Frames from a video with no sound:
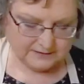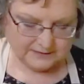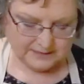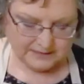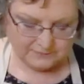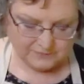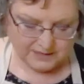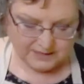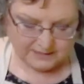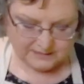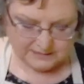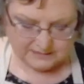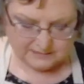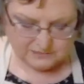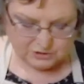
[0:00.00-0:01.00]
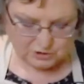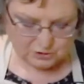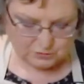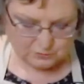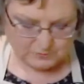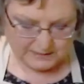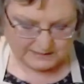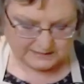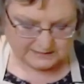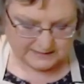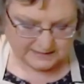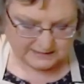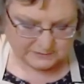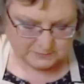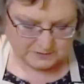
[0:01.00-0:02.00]
that I've cut into
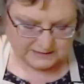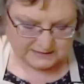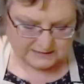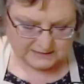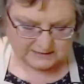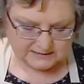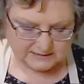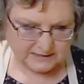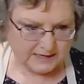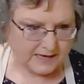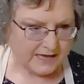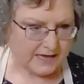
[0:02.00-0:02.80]
bite-sized pieces,